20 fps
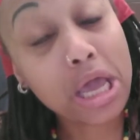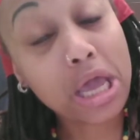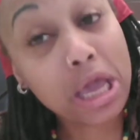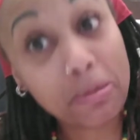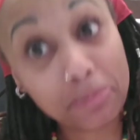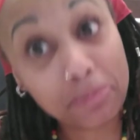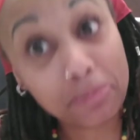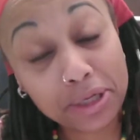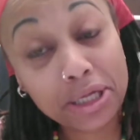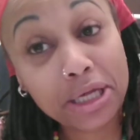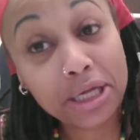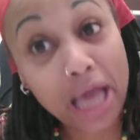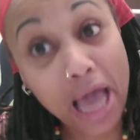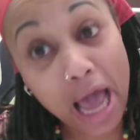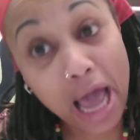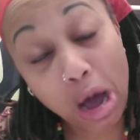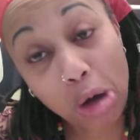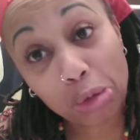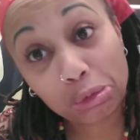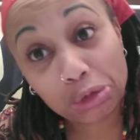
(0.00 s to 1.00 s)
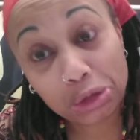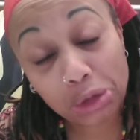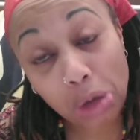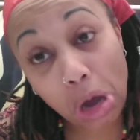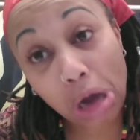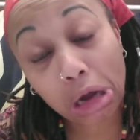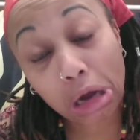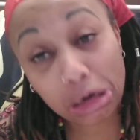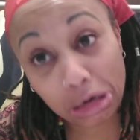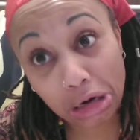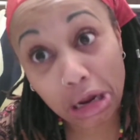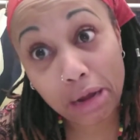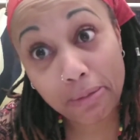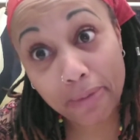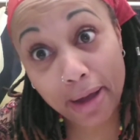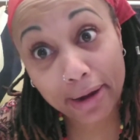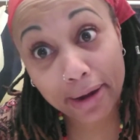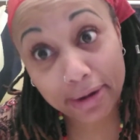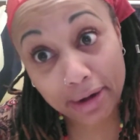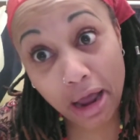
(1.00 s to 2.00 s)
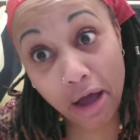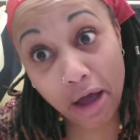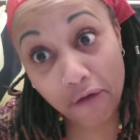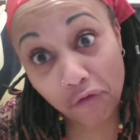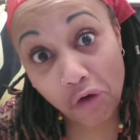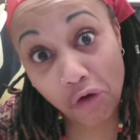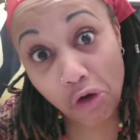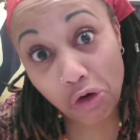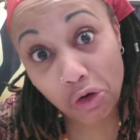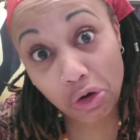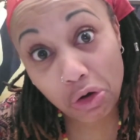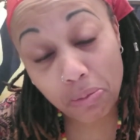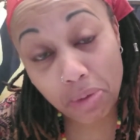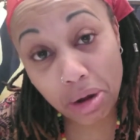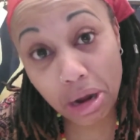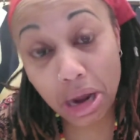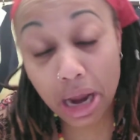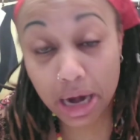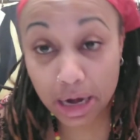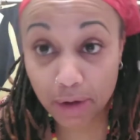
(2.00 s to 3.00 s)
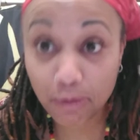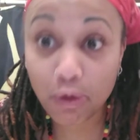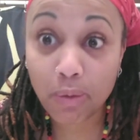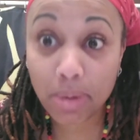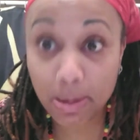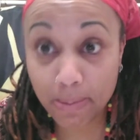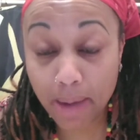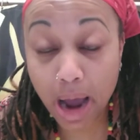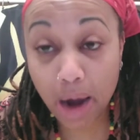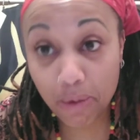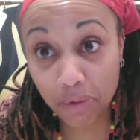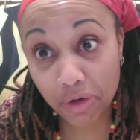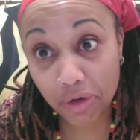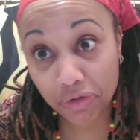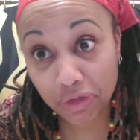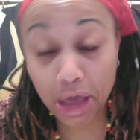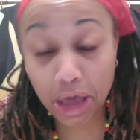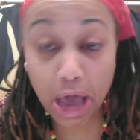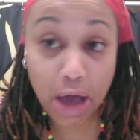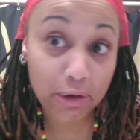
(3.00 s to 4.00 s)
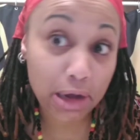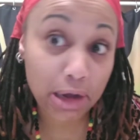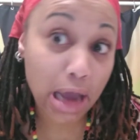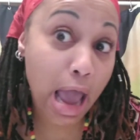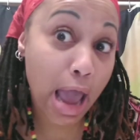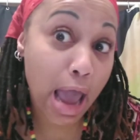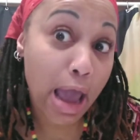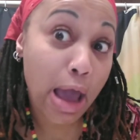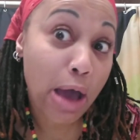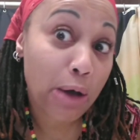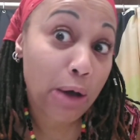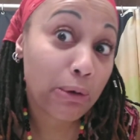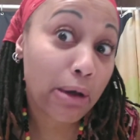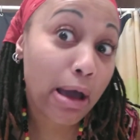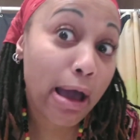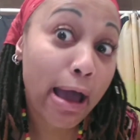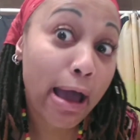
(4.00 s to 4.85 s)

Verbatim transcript: empty out so I can lay back down for a little bit and then we'll be back with it. Okay, okay.